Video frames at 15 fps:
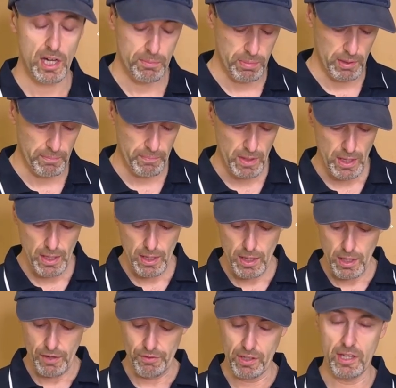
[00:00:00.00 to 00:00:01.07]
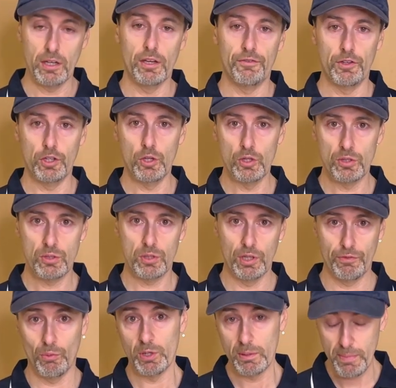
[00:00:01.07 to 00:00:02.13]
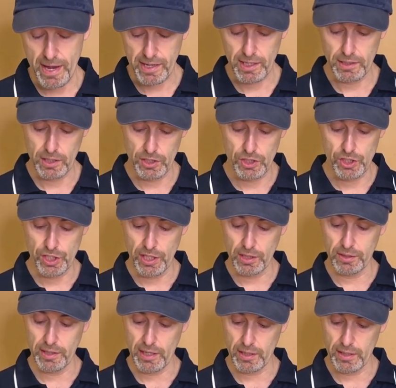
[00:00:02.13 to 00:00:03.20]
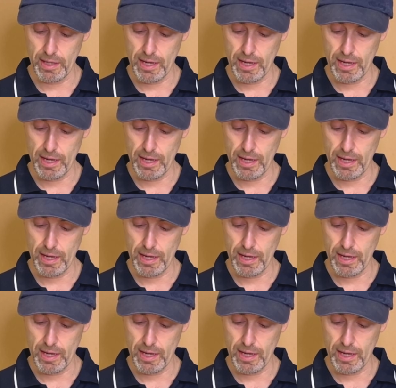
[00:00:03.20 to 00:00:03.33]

But when you're making this jig, that